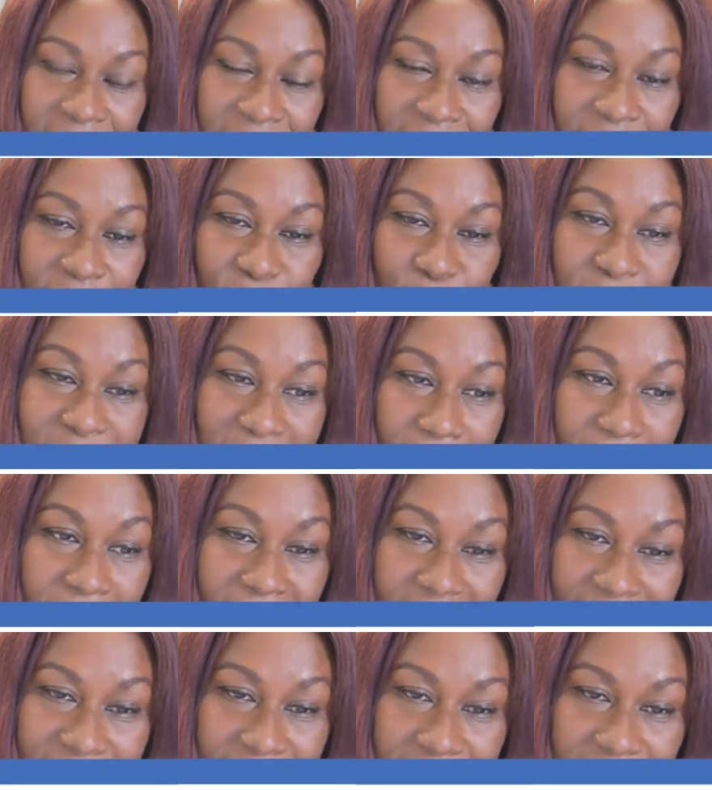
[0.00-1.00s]
it would
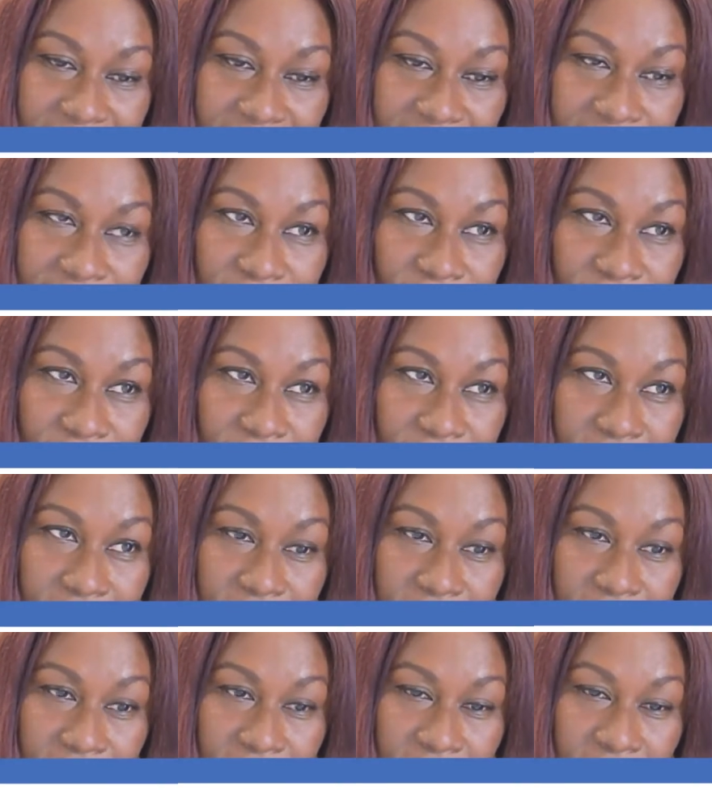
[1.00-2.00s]
depend.
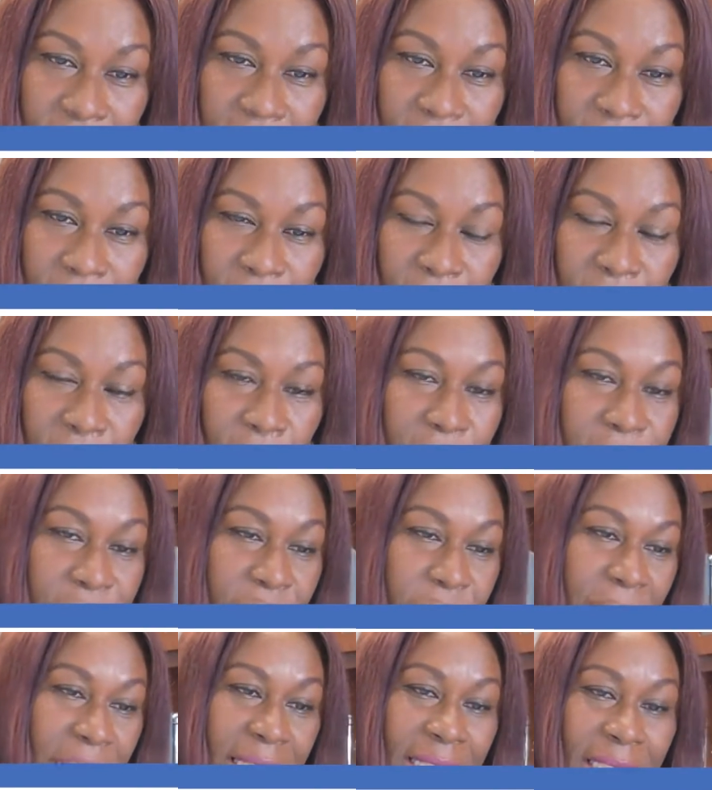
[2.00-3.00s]
Most of
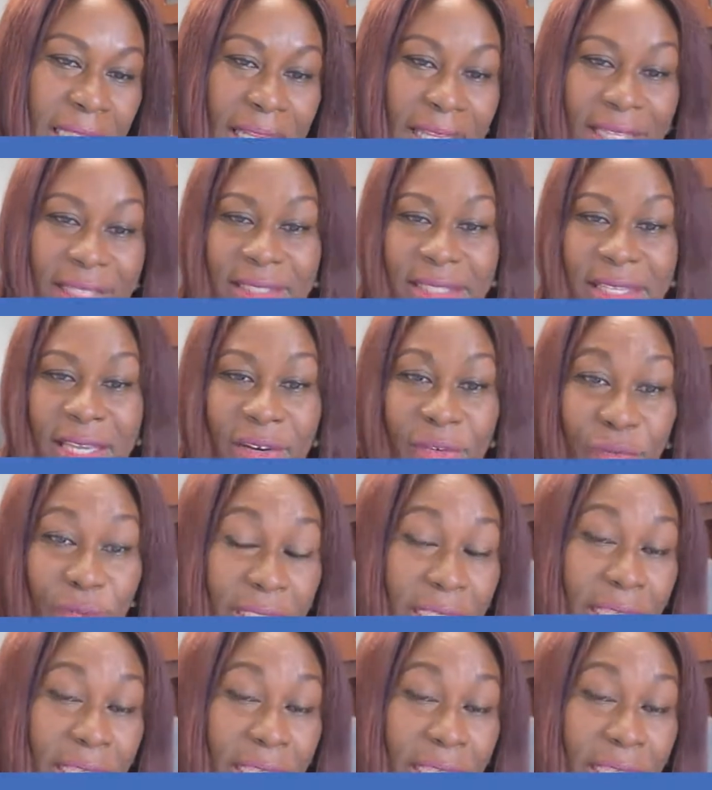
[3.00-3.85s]
my clients are